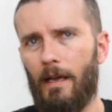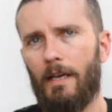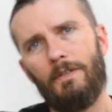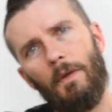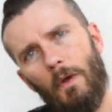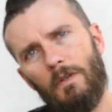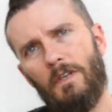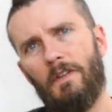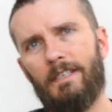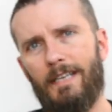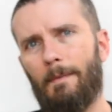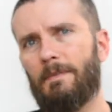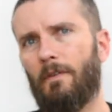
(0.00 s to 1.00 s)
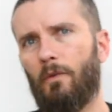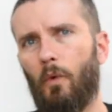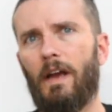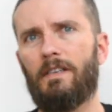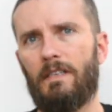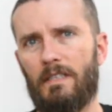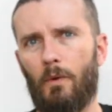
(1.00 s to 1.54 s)
So those are the types of
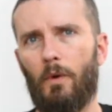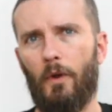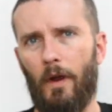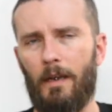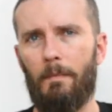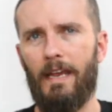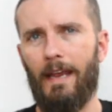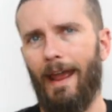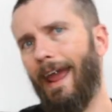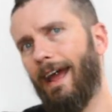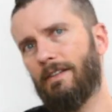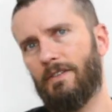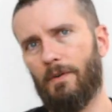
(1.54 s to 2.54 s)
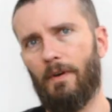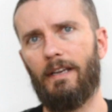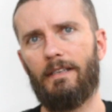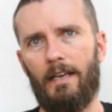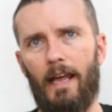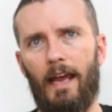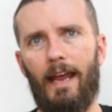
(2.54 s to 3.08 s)
questions that we're going to be answering
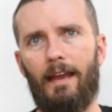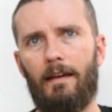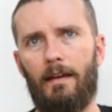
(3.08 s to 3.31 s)
today.